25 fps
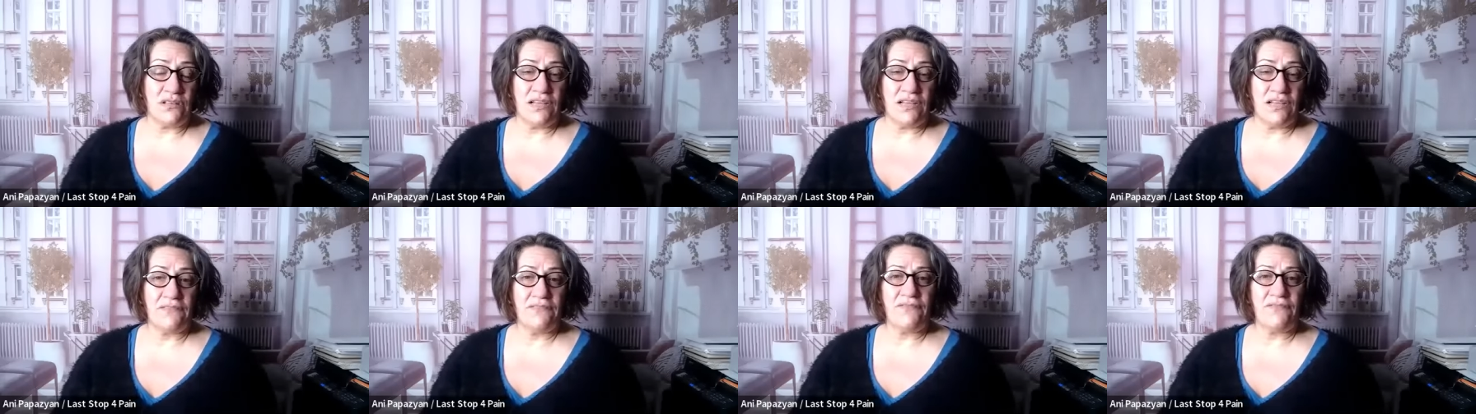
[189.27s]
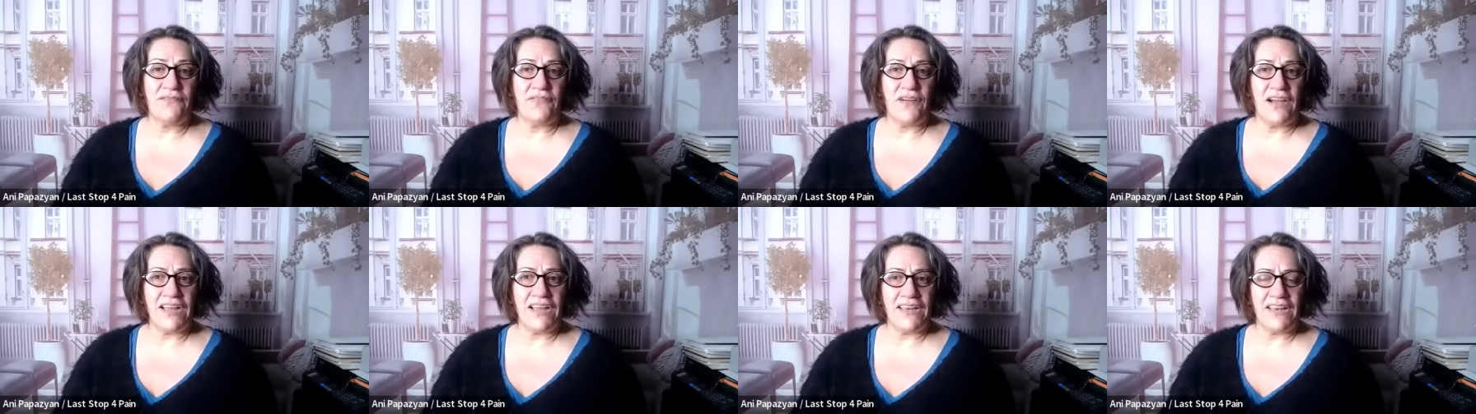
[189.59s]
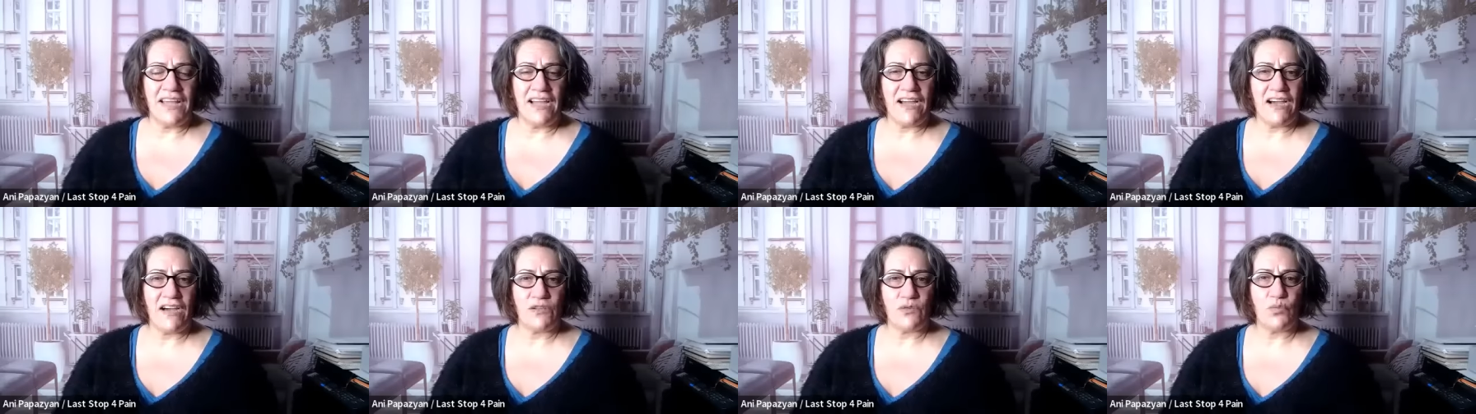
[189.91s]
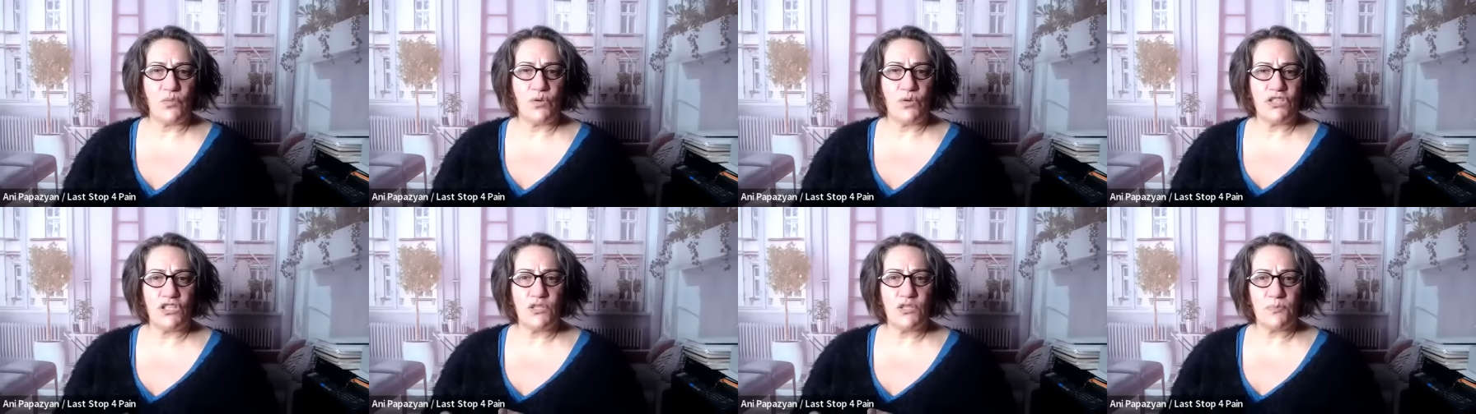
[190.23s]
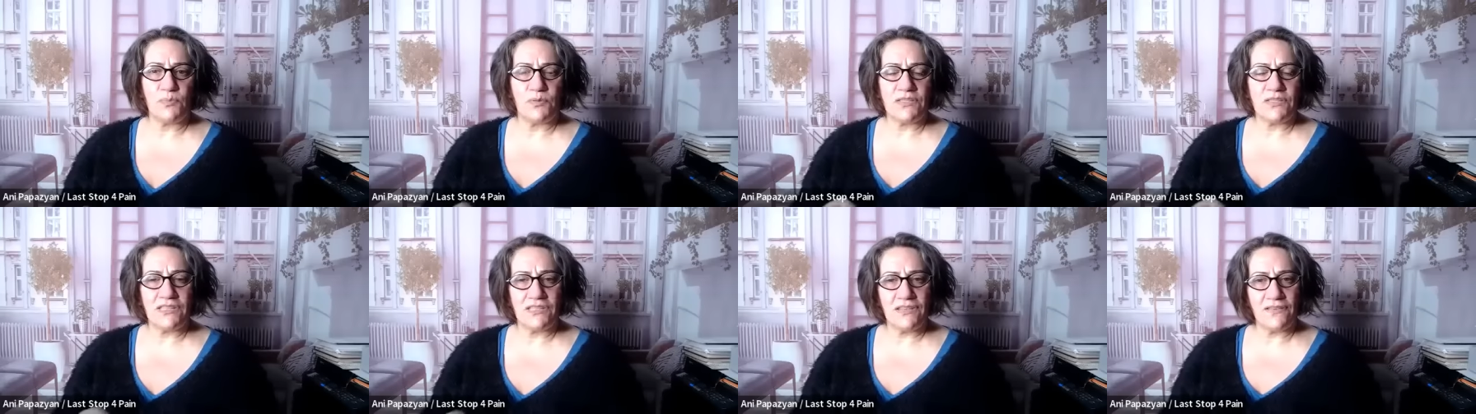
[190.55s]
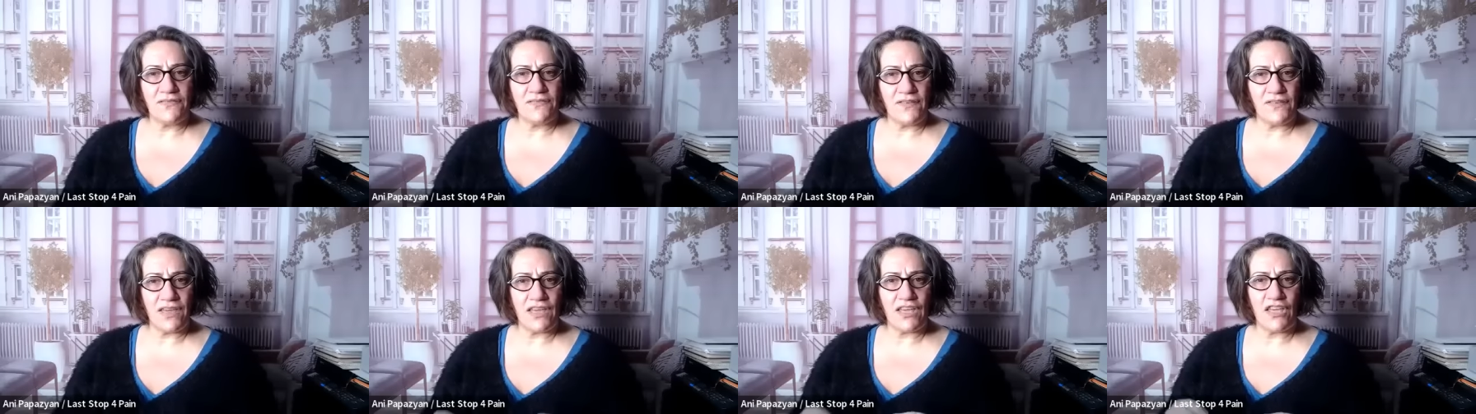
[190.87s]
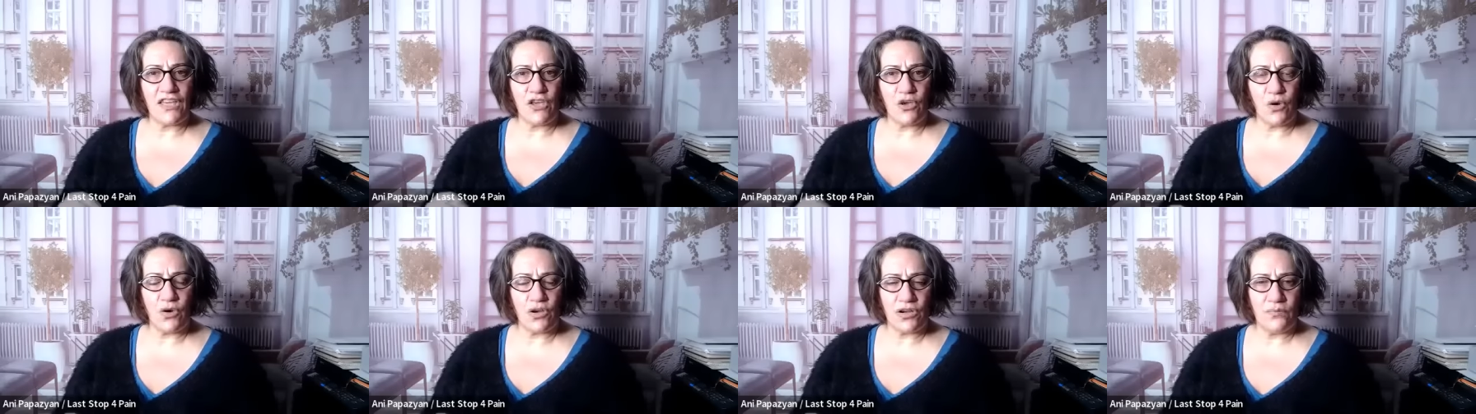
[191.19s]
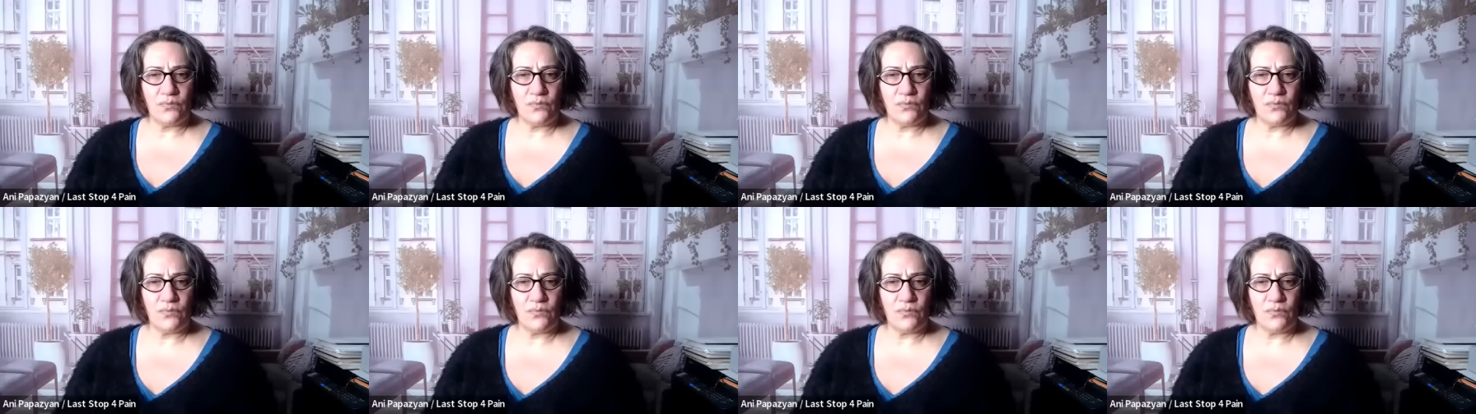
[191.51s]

and find out what specific yoga